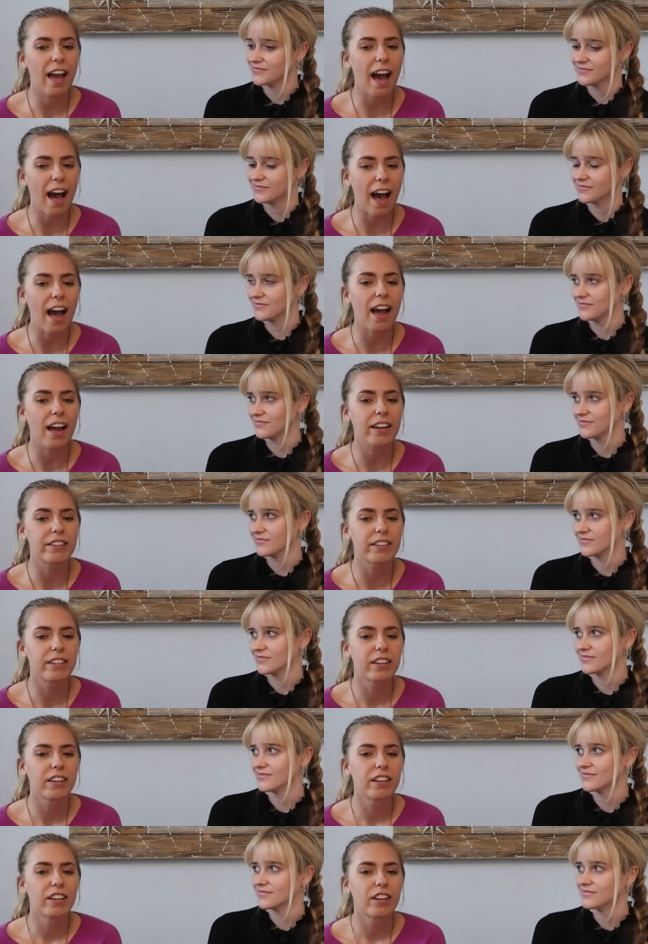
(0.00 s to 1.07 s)
Speaker 1: had
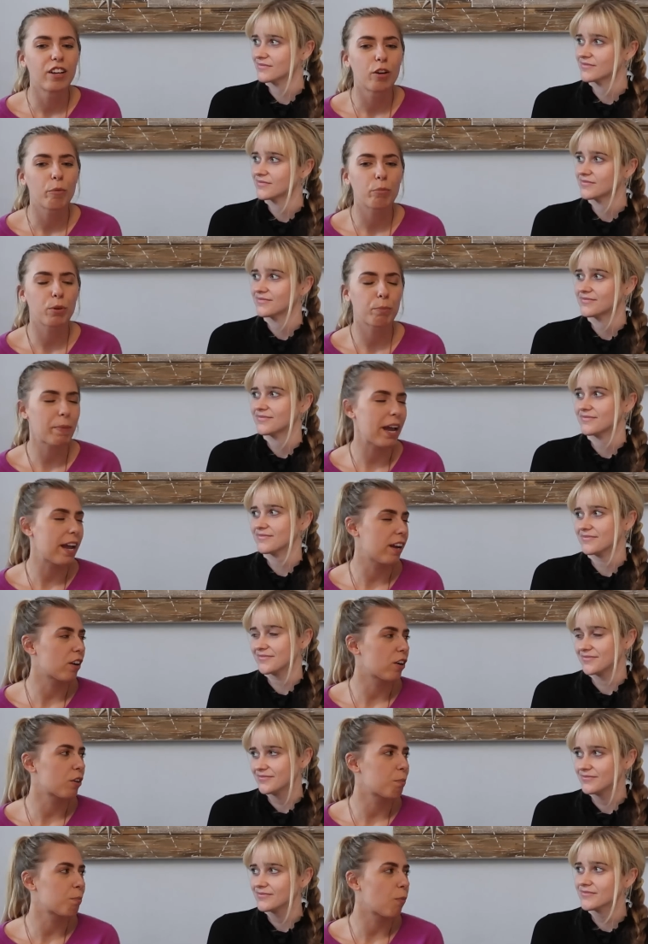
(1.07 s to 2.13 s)

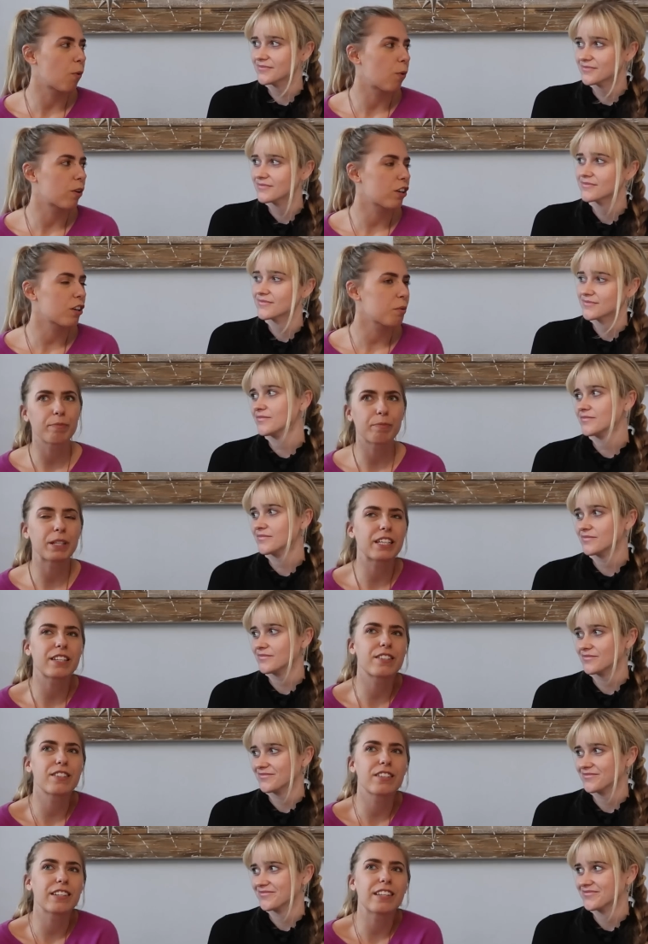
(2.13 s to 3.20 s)
prepared more
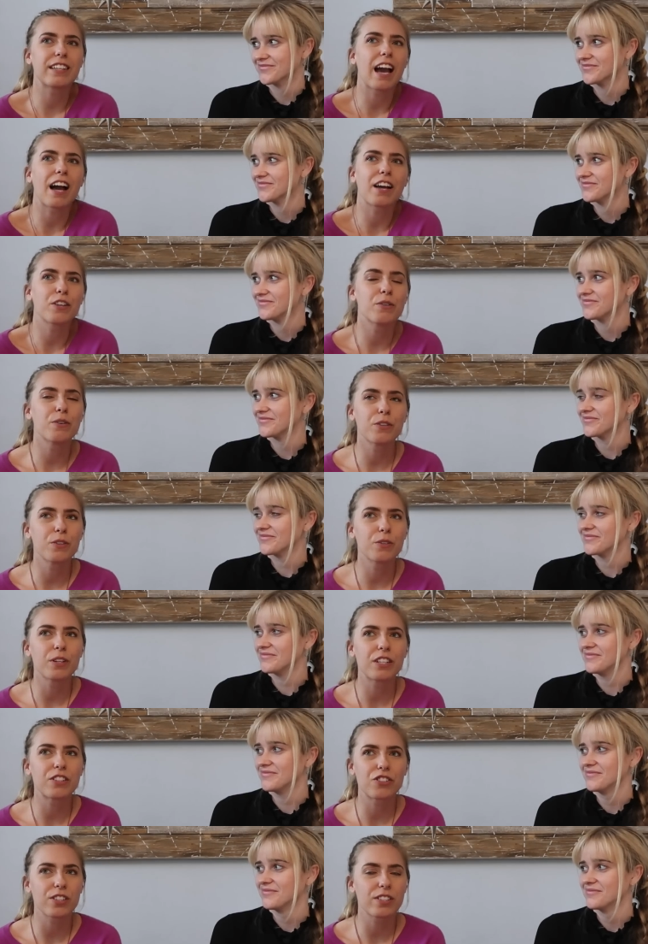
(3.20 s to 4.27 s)
because yeah you, you
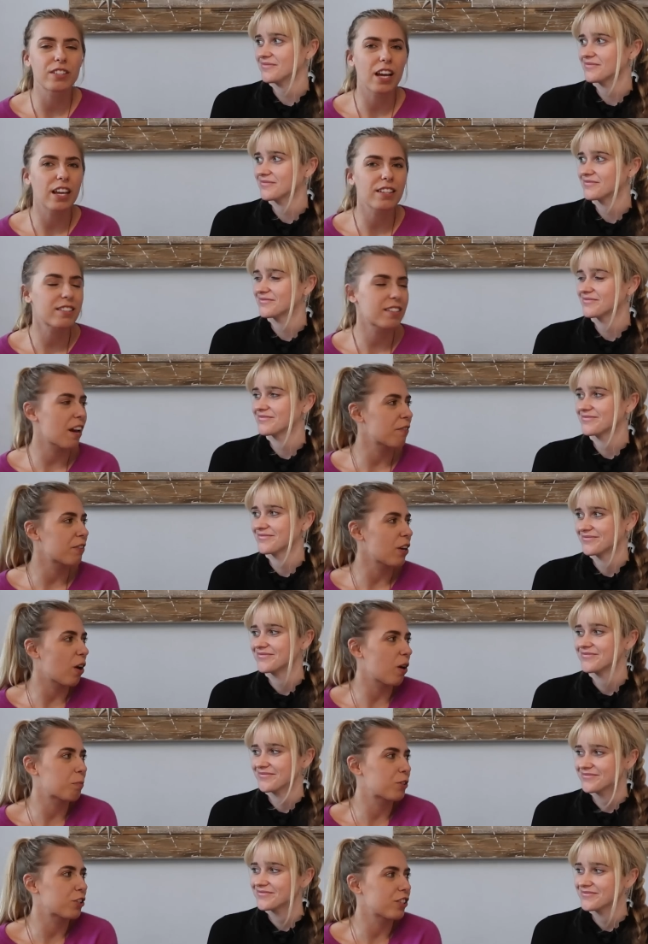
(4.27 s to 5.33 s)
it's just nice to have the
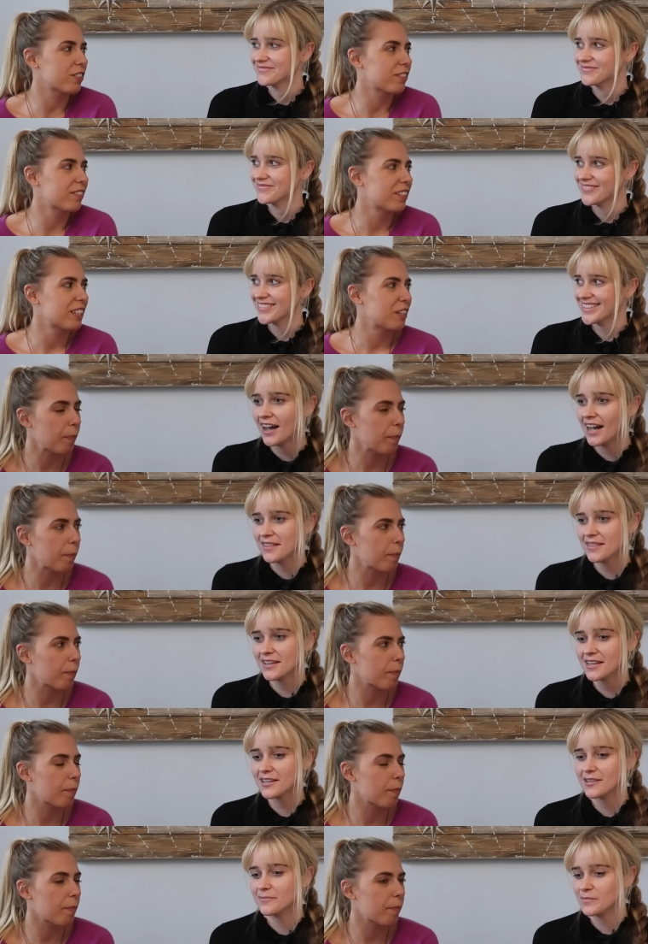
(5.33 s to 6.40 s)
option
Speaker 2: i
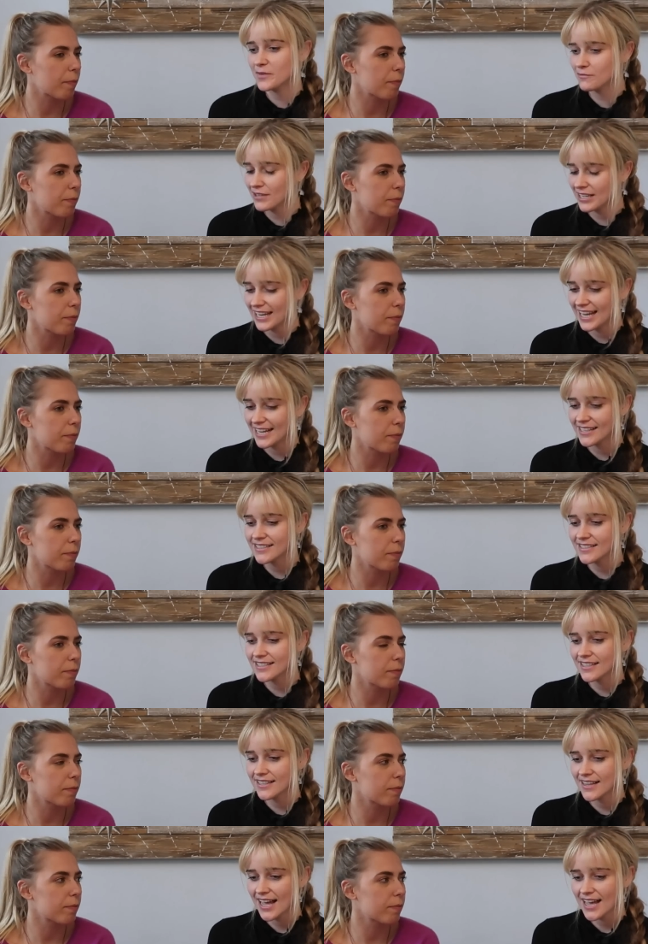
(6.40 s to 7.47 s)
think related
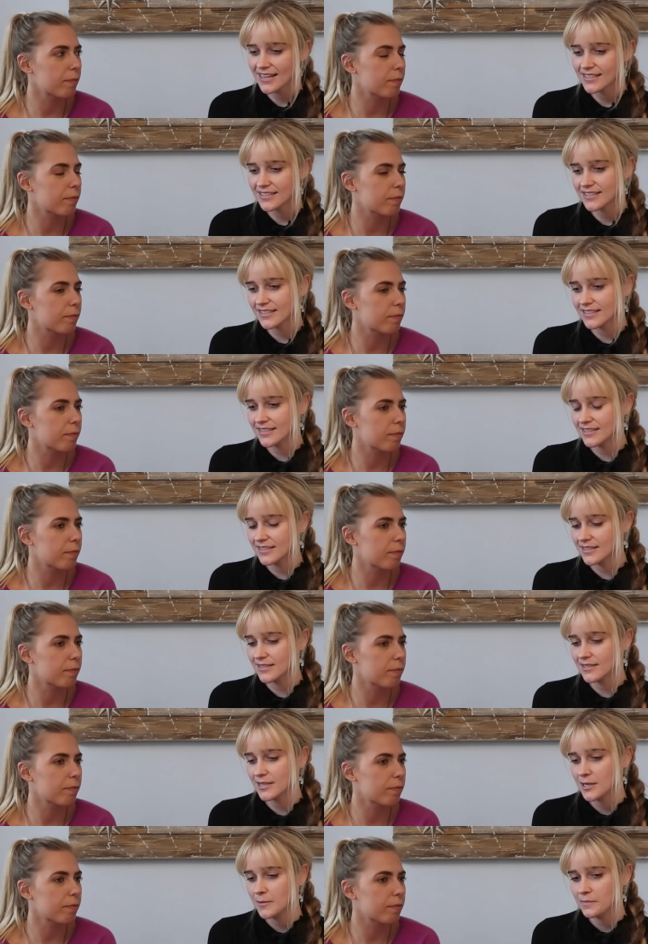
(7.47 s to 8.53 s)
to that
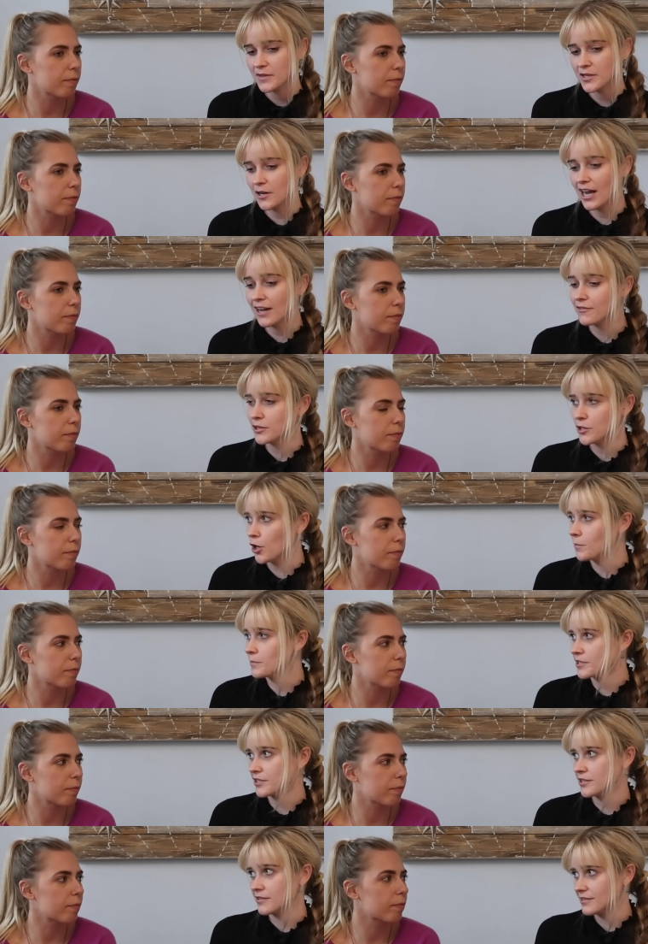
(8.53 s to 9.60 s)
is you know having the
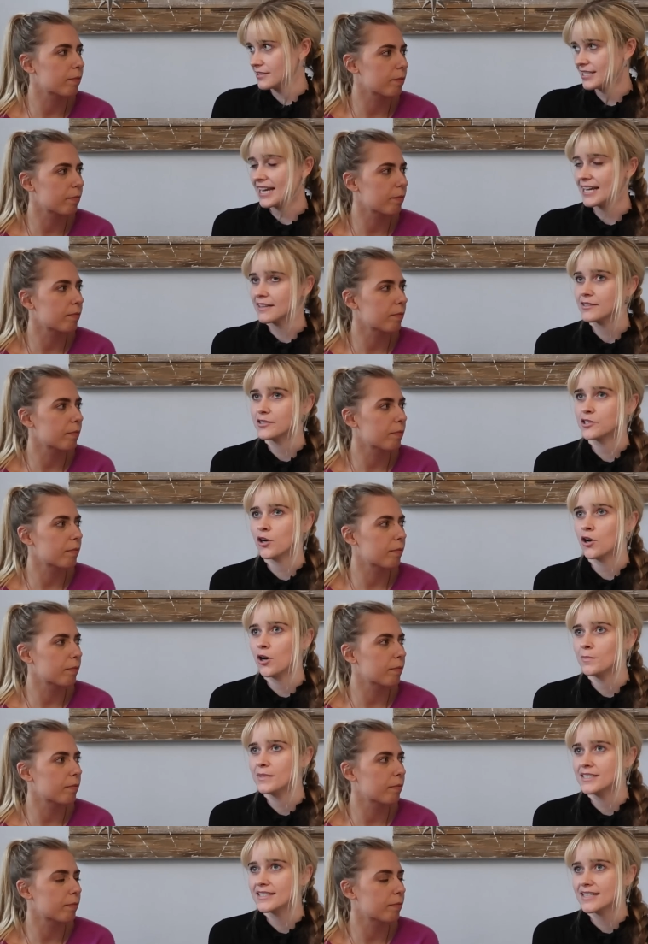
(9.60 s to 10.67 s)
option to take the
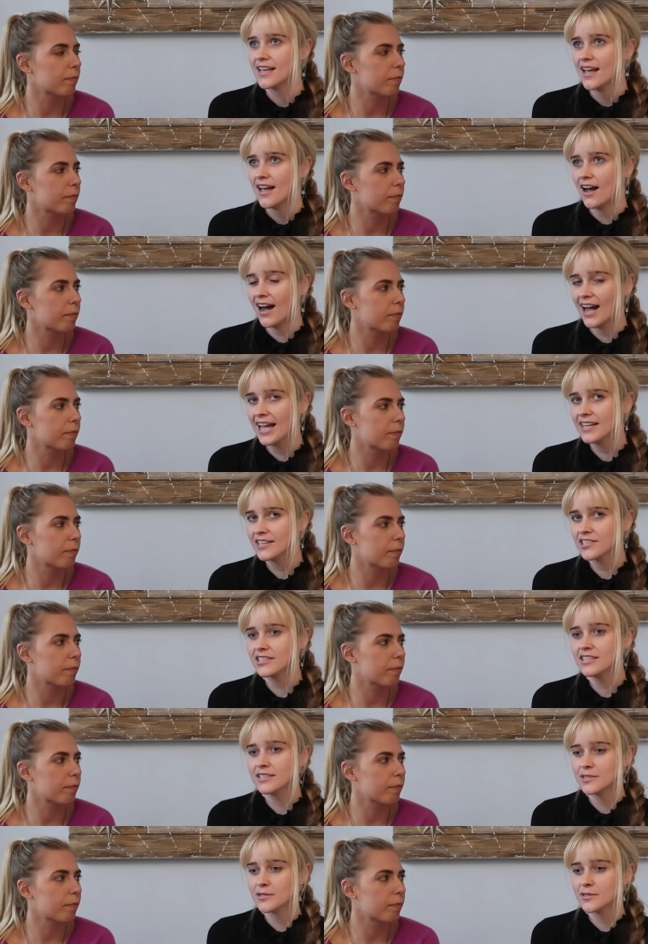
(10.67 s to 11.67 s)
job is I actually